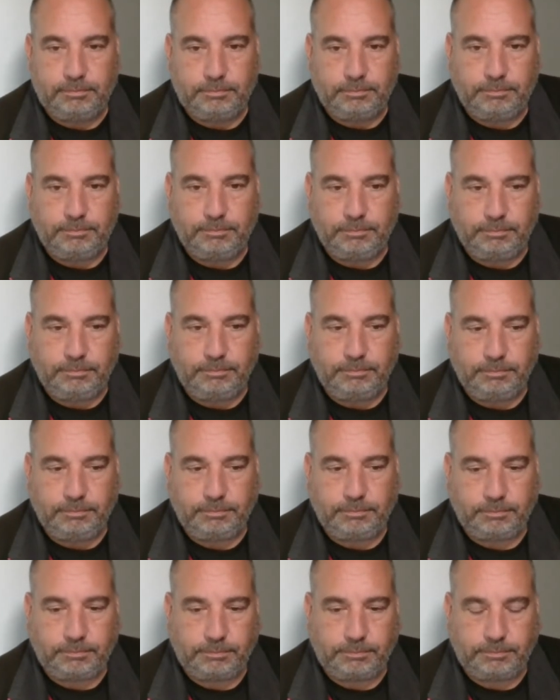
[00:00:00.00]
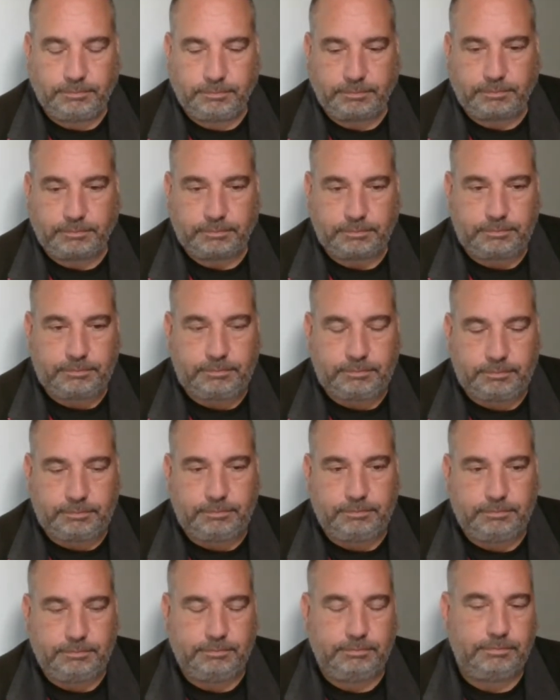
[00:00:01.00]

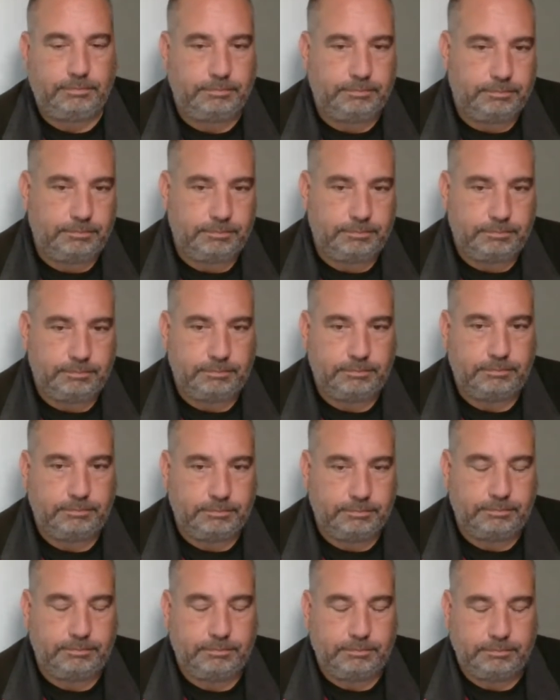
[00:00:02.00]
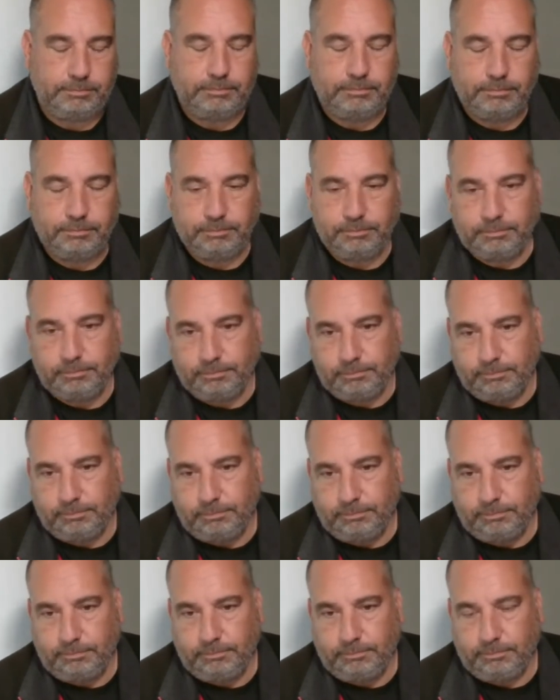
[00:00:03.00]

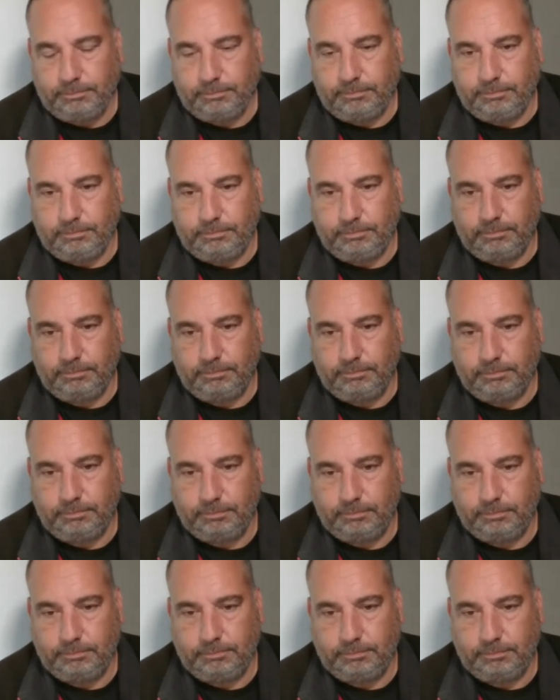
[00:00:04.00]
(silent)